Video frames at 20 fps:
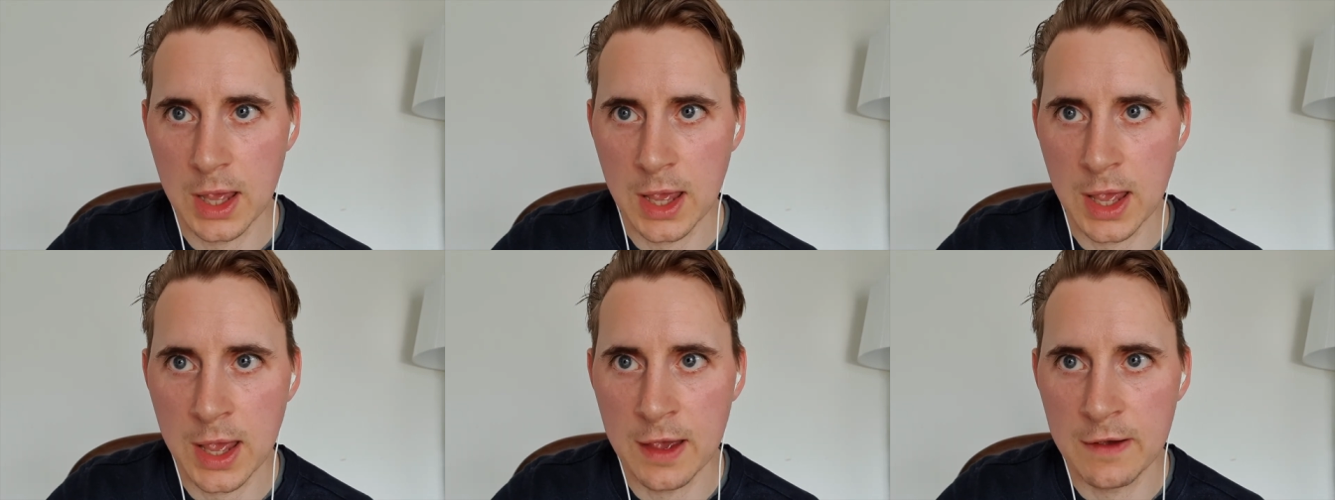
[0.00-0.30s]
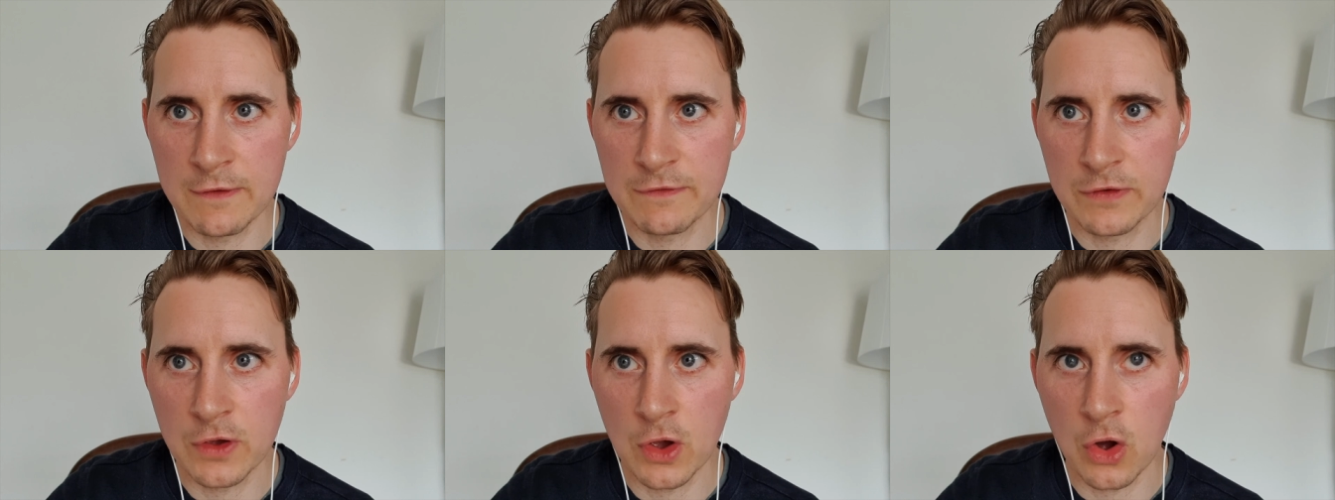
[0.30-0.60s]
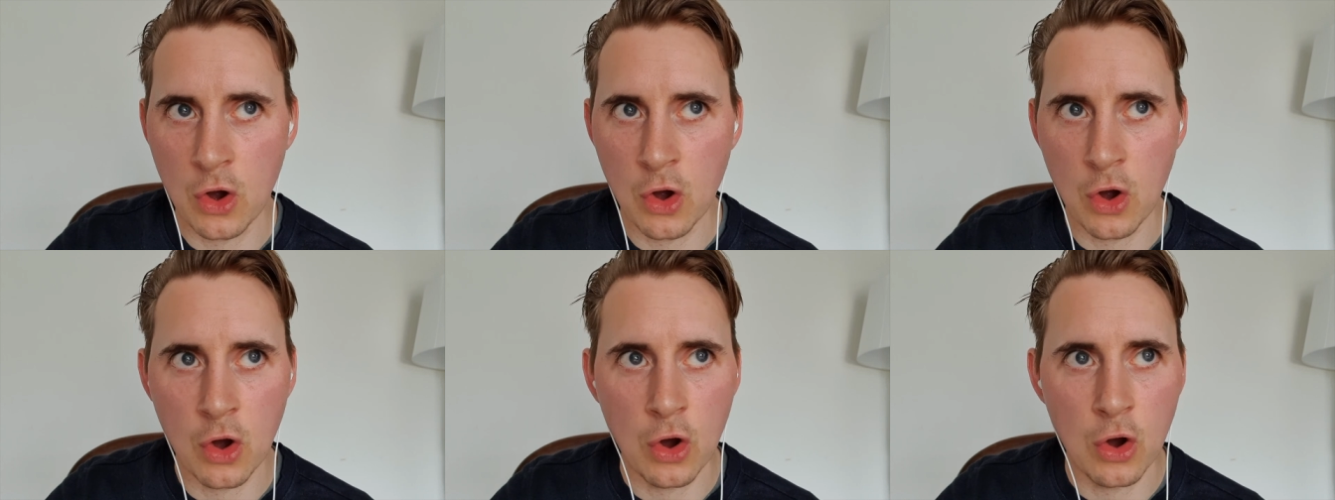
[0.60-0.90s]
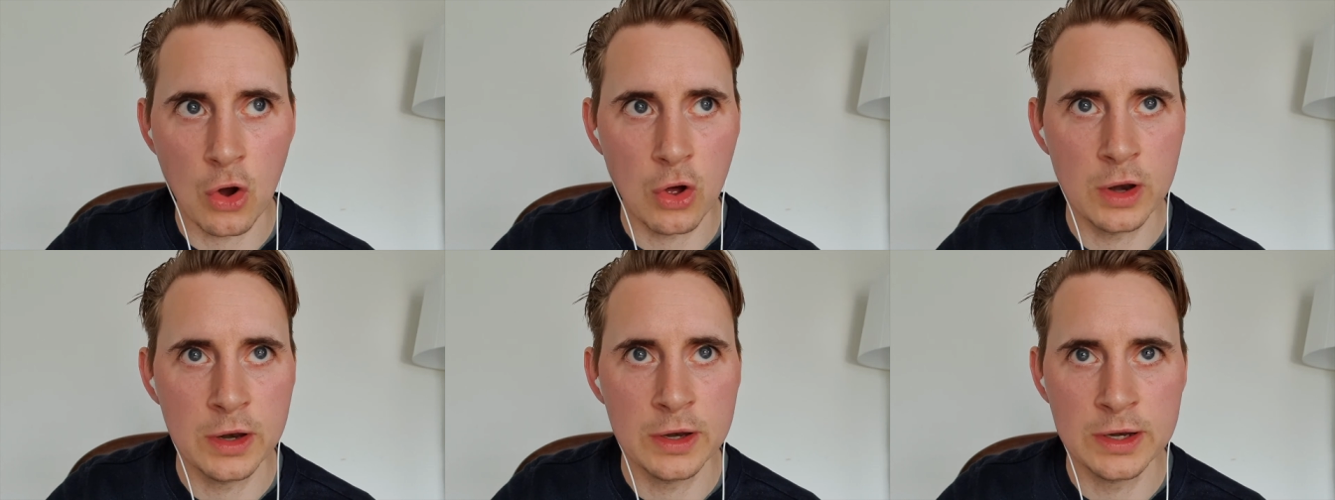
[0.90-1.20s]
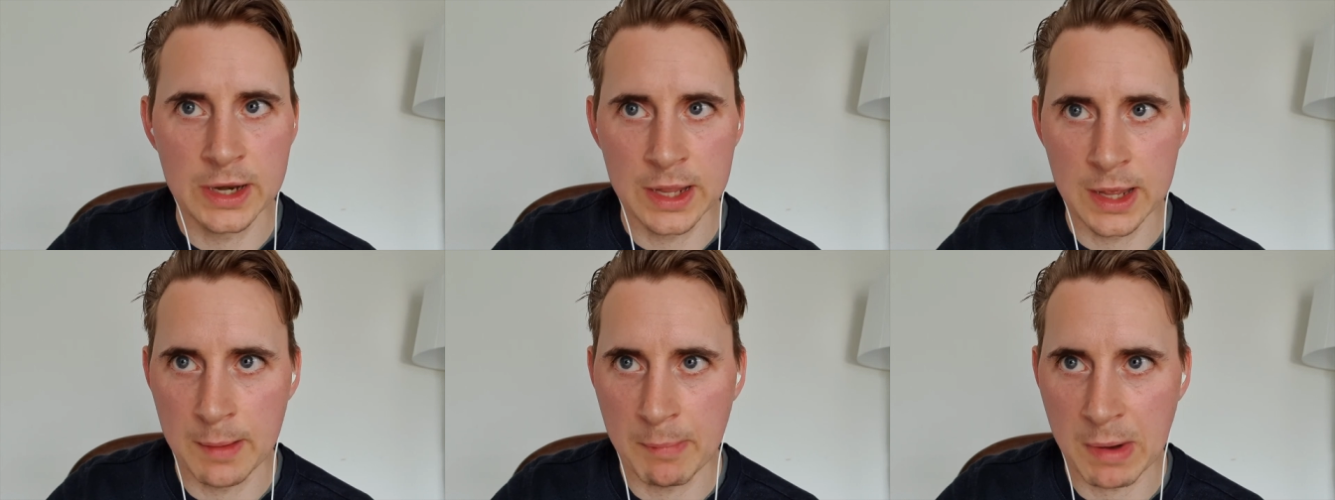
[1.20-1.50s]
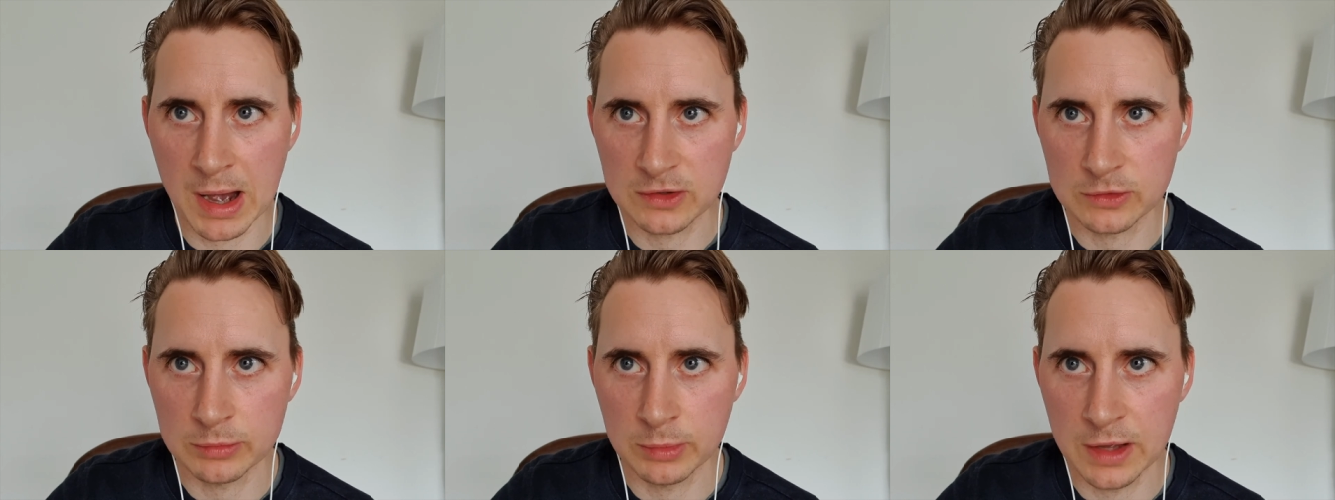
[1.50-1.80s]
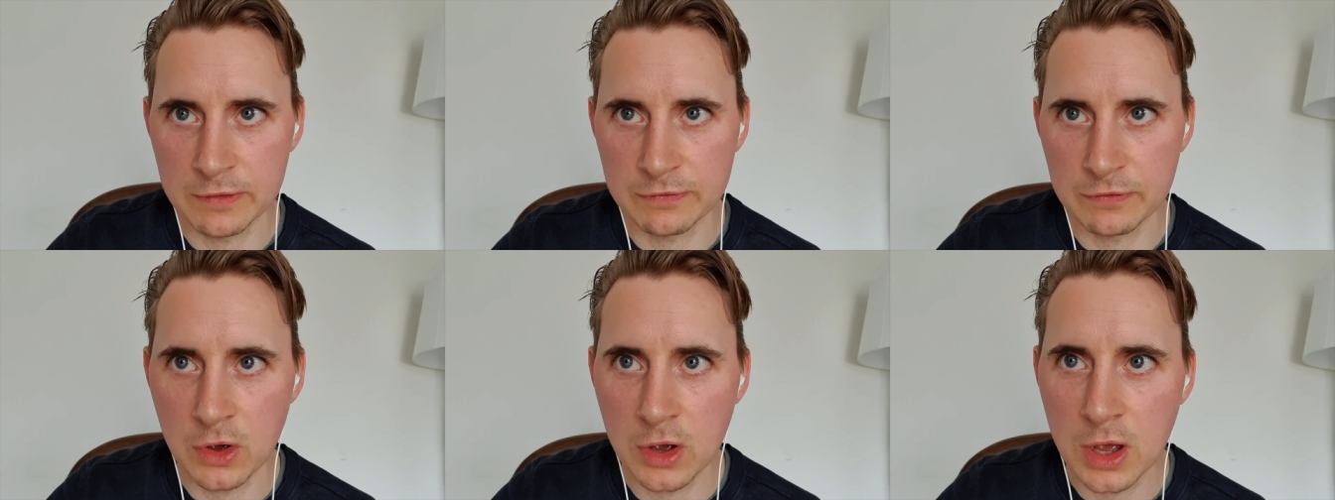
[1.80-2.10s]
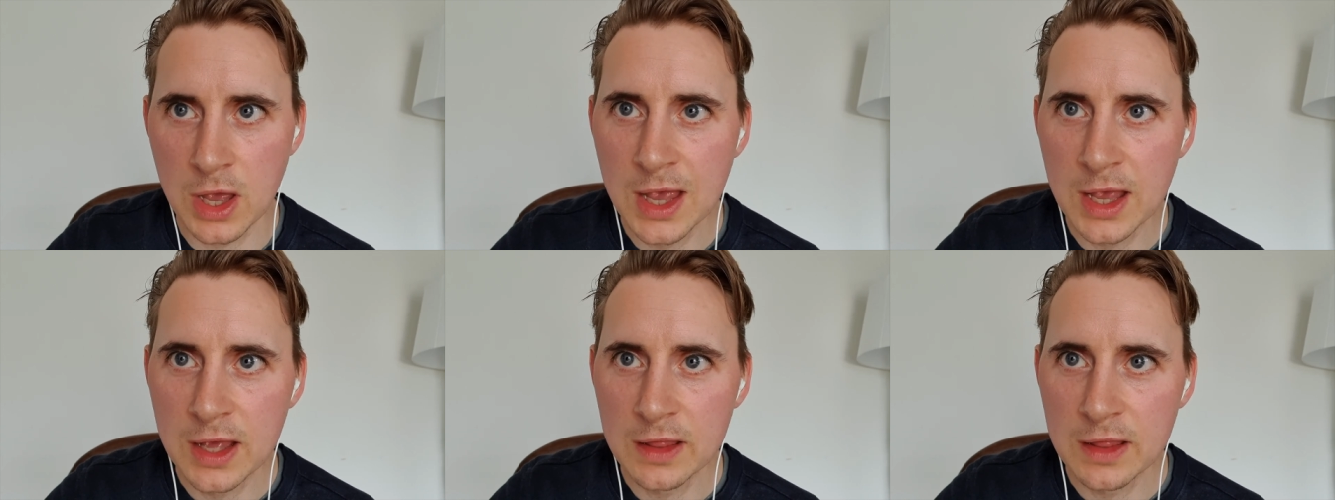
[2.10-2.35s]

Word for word: if you're near maximal effort.